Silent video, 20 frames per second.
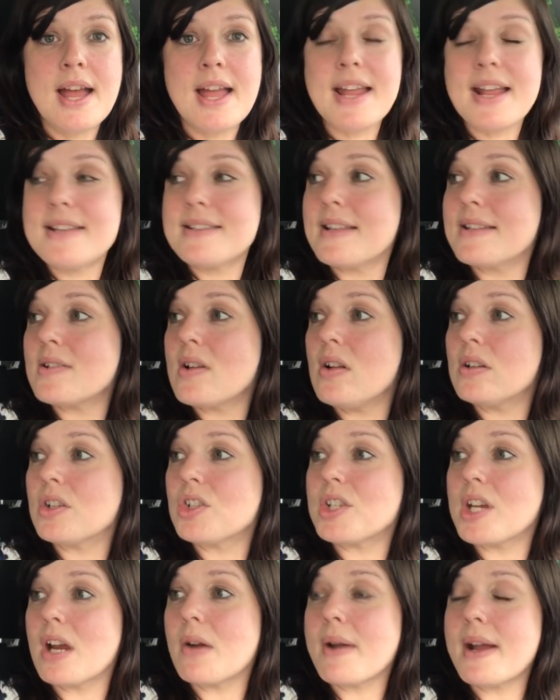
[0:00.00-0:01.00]
I guess that's all to
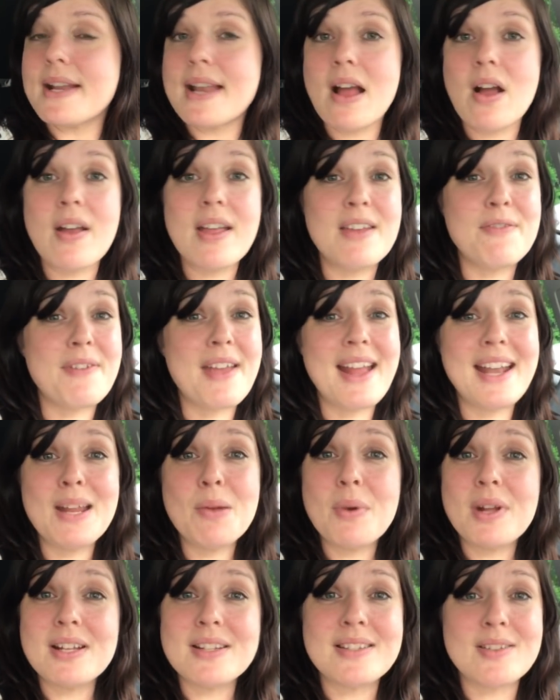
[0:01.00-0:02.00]
share right now. If
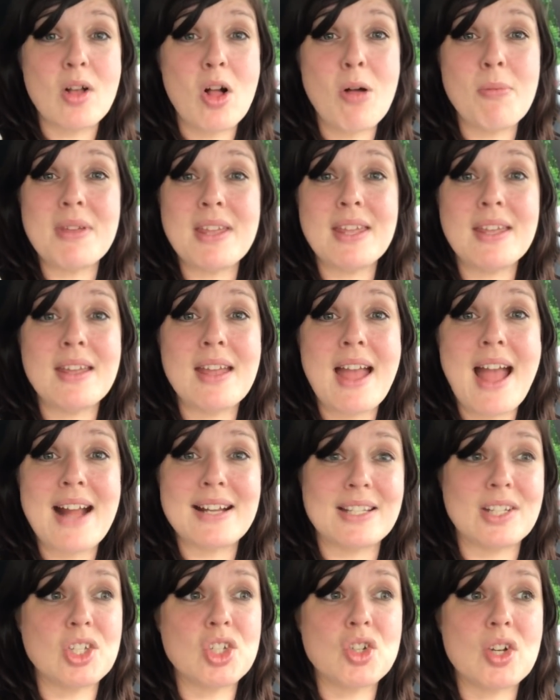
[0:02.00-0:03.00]
anyone saw me
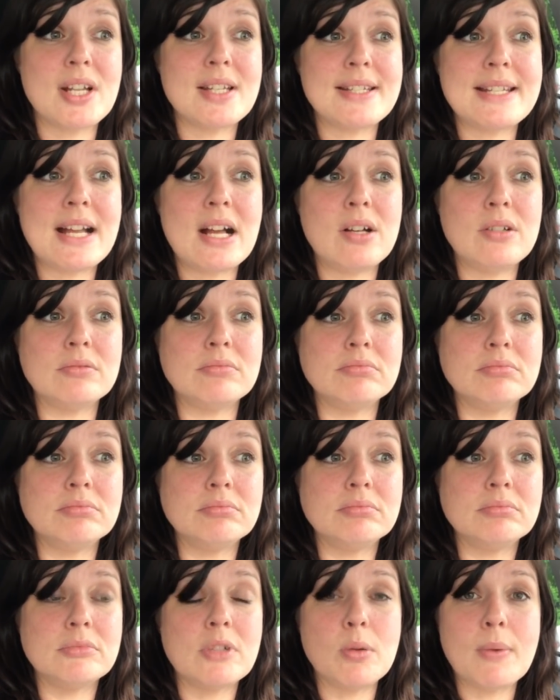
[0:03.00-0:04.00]
acting stressed out
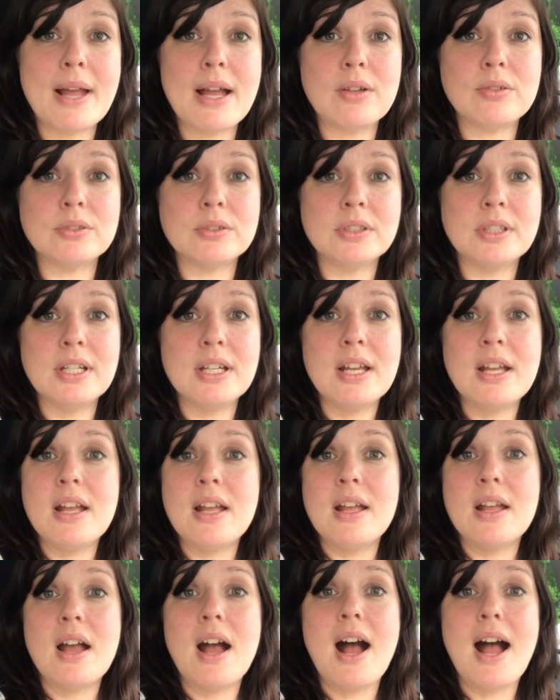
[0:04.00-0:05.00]
around,
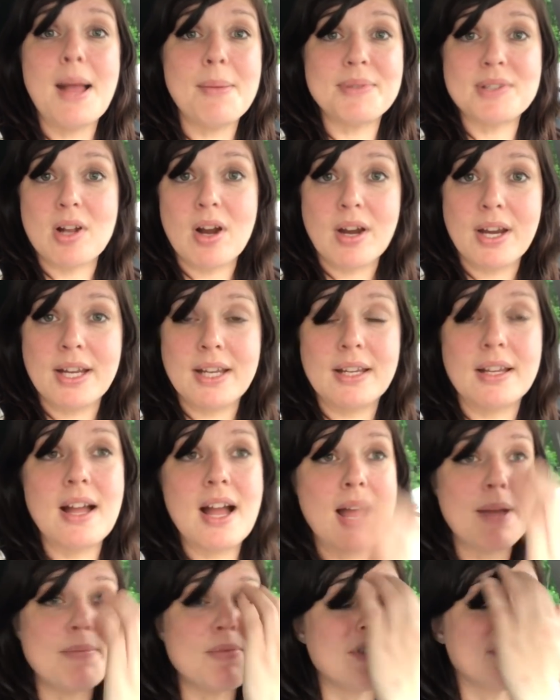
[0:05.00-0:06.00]
I'm sorry.
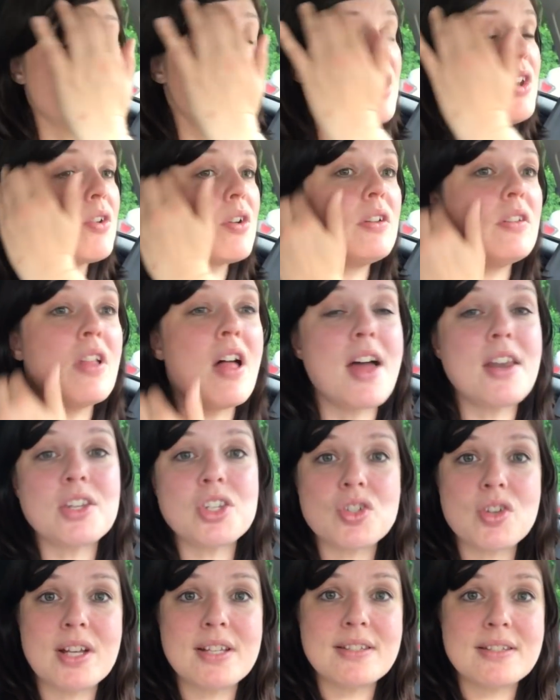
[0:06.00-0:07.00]
I'm just under a lot of
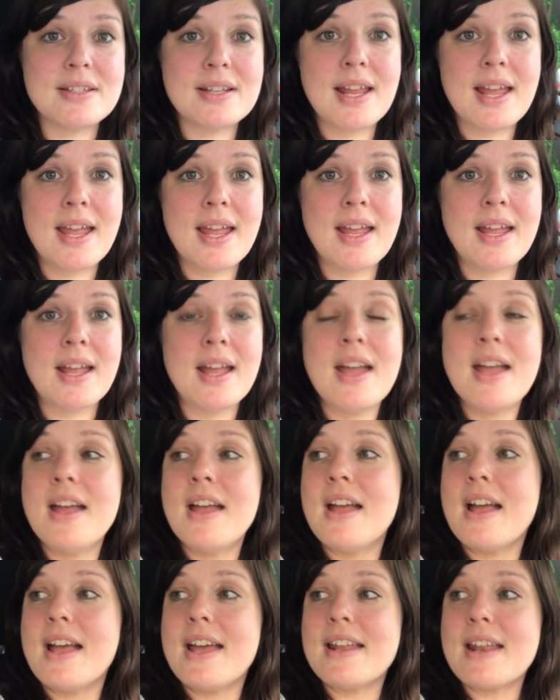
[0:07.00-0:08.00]
stress today
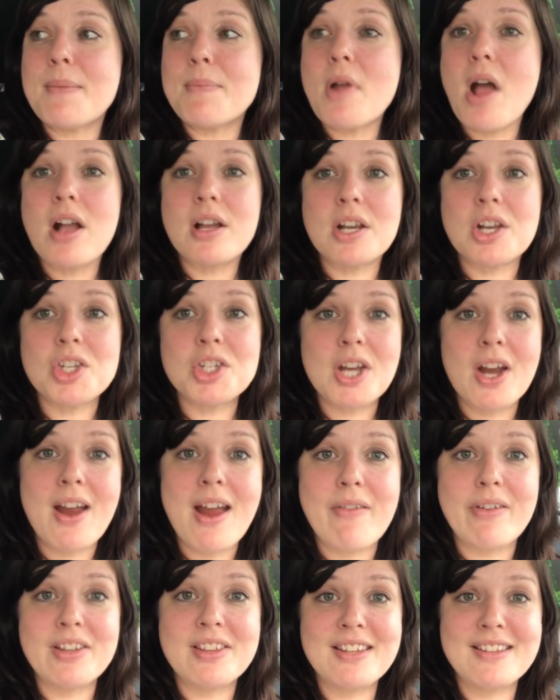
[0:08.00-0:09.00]
and I'm not going to share
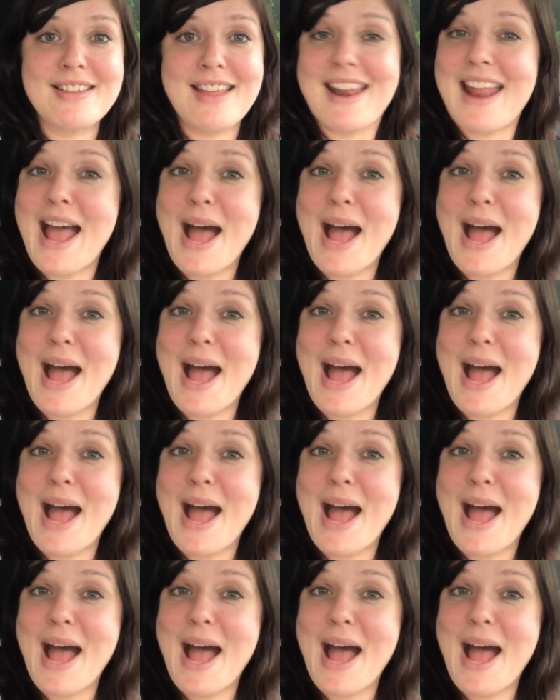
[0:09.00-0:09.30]
everything that